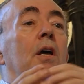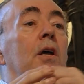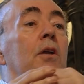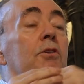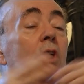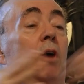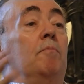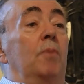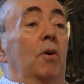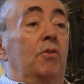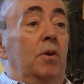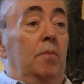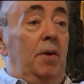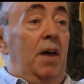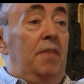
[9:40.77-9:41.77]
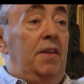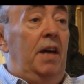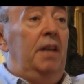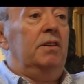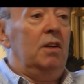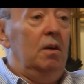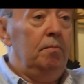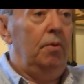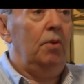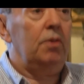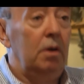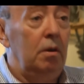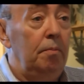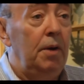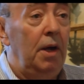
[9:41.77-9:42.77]
Don't bother about that. Don't bother
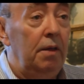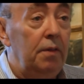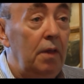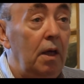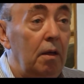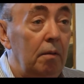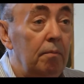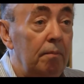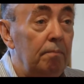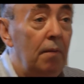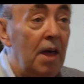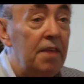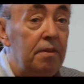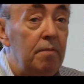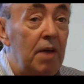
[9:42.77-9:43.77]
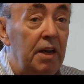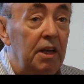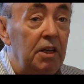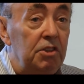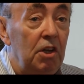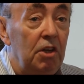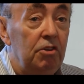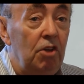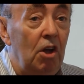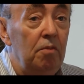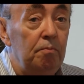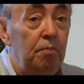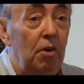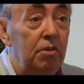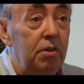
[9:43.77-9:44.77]
about mathematics. Don't
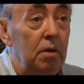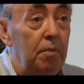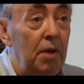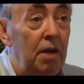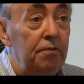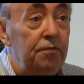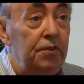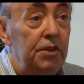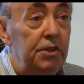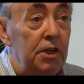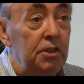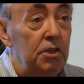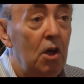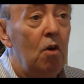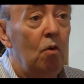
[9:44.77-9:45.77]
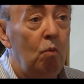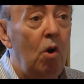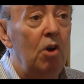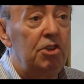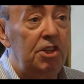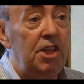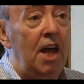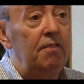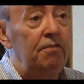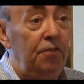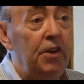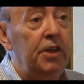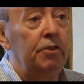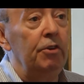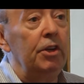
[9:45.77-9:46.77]
bother about physics. Watch that
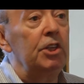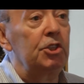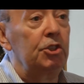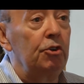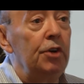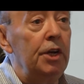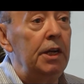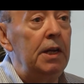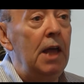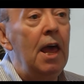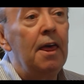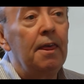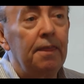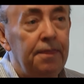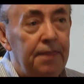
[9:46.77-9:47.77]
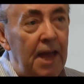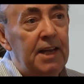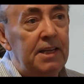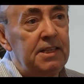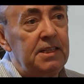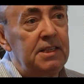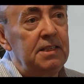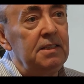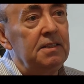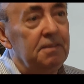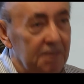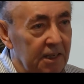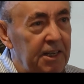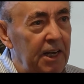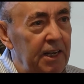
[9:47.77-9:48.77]
flickering screen. That's
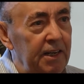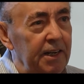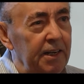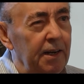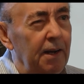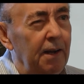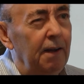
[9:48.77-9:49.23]
the key leader.